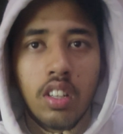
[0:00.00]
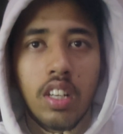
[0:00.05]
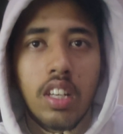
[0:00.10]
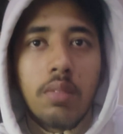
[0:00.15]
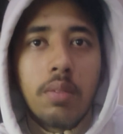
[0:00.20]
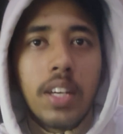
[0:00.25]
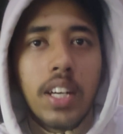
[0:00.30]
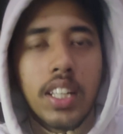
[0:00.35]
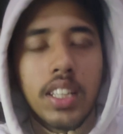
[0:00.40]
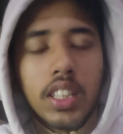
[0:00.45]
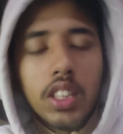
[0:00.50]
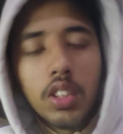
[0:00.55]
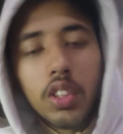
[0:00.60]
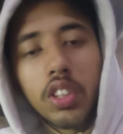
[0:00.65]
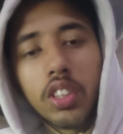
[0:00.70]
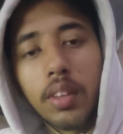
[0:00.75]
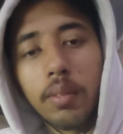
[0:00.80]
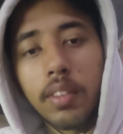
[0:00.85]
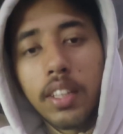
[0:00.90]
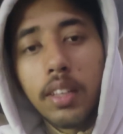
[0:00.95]
Let me ask you
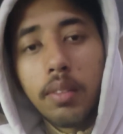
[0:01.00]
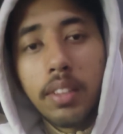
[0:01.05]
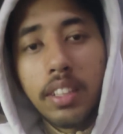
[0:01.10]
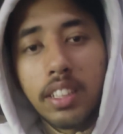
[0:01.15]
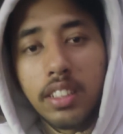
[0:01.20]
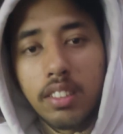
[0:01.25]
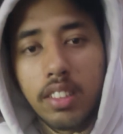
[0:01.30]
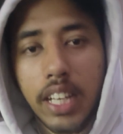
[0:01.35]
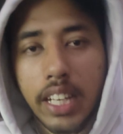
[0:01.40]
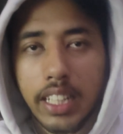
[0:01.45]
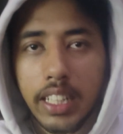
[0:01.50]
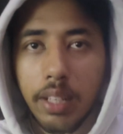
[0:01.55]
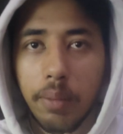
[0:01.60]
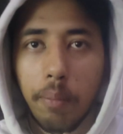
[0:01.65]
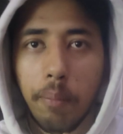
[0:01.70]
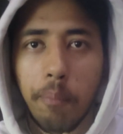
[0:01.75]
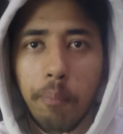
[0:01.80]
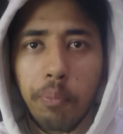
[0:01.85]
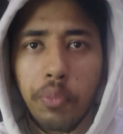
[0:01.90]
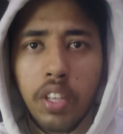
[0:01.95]
something interactive.
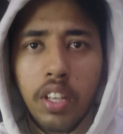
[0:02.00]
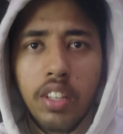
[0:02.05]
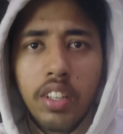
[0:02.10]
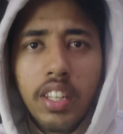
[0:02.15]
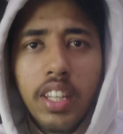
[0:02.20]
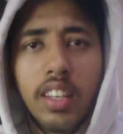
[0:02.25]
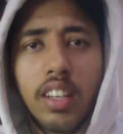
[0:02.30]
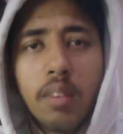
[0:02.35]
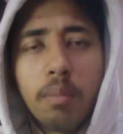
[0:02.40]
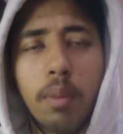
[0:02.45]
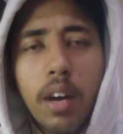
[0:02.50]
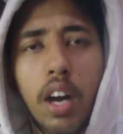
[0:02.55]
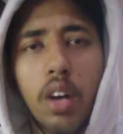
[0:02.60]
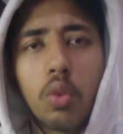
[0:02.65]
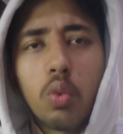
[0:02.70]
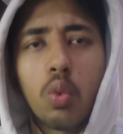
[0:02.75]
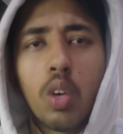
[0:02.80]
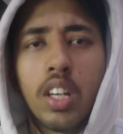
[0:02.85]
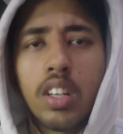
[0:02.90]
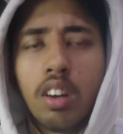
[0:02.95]
Think
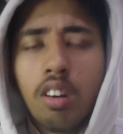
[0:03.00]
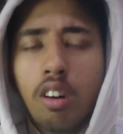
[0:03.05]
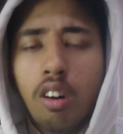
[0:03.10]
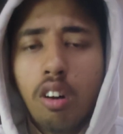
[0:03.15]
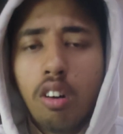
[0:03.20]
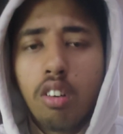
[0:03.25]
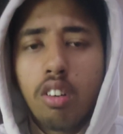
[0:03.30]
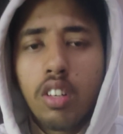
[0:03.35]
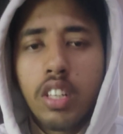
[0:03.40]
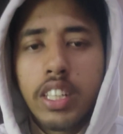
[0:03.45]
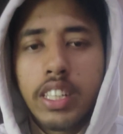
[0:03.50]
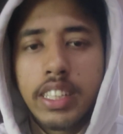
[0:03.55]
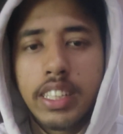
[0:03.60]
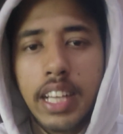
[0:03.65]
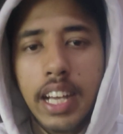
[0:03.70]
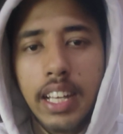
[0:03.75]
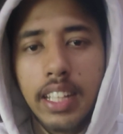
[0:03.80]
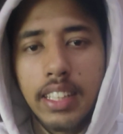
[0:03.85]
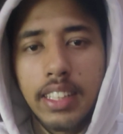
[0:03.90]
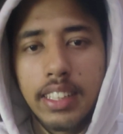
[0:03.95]
about one occurring
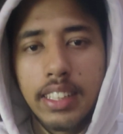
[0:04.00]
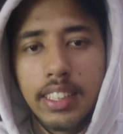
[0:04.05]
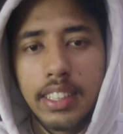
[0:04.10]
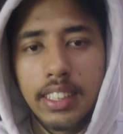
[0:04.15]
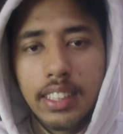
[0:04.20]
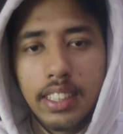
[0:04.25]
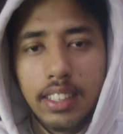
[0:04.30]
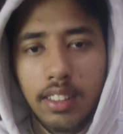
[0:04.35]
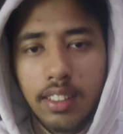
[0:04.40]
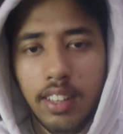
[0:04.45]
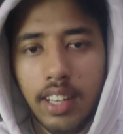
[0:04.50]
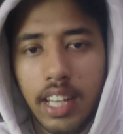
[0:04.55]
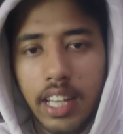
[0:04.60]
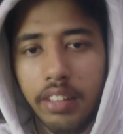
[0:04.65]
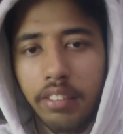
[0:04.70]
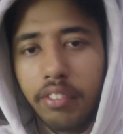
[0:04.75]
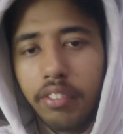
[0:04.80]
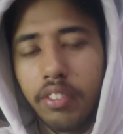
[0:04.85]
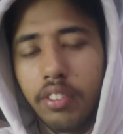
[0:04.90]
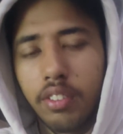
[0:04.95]
challenges in your
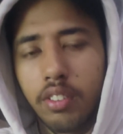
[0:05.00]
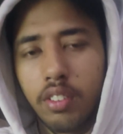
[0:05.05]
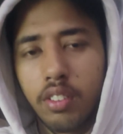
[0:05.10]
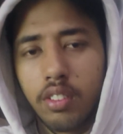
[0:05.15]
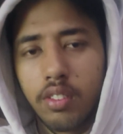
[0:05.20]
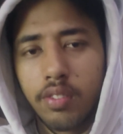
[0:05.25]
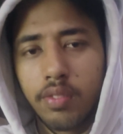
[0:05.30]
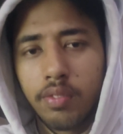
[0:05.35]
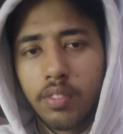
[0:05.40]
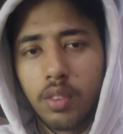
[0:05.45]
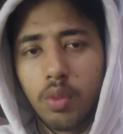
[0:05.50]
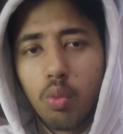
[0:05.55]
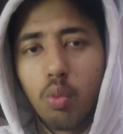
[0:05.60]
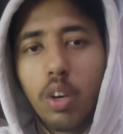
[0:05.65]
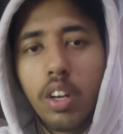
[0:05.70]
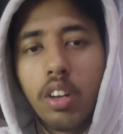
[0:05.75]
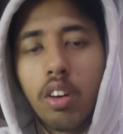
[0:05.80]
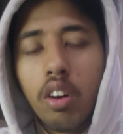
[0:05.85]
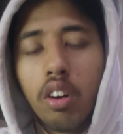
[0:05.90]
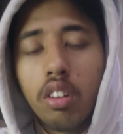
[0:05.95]
life.
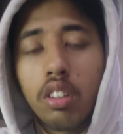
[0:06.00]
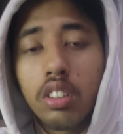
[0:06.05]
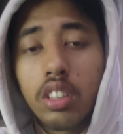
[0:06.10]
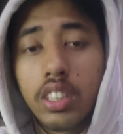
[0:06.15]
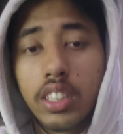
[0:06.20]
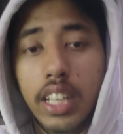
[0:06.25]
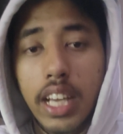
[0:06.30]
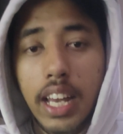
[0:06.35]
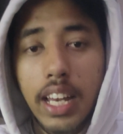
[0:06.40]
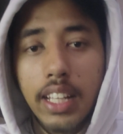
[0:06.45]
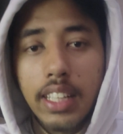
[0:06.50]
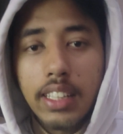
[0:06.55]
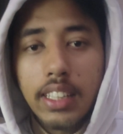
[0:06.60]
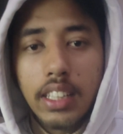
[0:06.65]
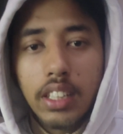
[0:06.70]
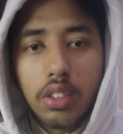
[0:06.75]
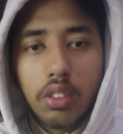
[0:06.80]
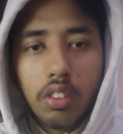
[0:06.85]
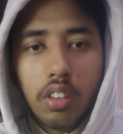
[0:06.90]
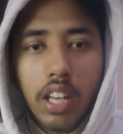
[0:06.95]
One awkward challenge
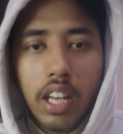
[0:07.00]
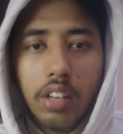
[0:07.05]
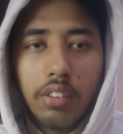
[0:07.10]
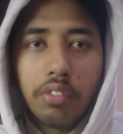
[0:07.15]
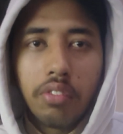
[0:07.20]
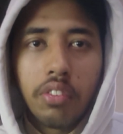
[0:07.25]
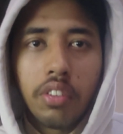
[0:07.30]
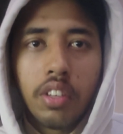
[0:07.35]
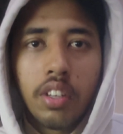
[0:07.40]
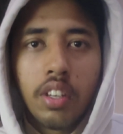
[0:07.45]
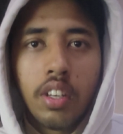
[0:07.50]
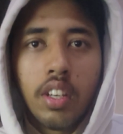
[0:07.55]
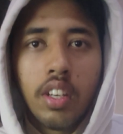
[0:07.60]
in your life.